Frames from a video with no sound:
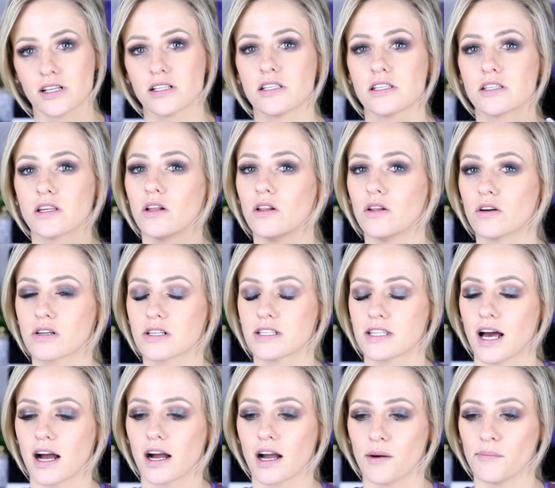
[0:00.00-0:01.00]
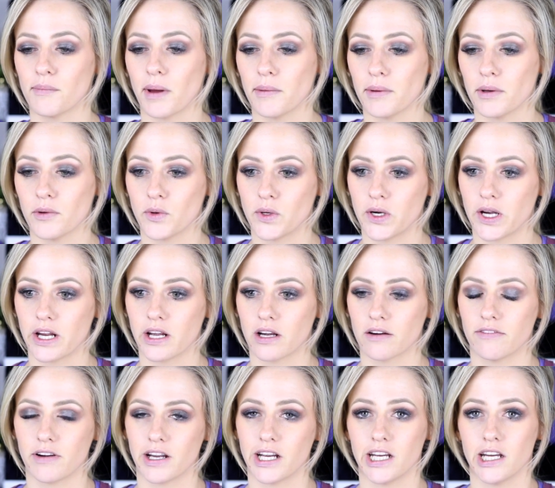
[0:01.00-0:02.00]
It still looks like I'm maybe wearing
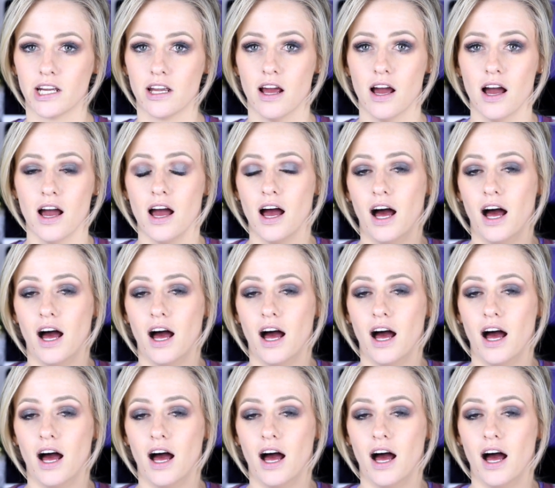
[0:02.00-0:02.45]
a very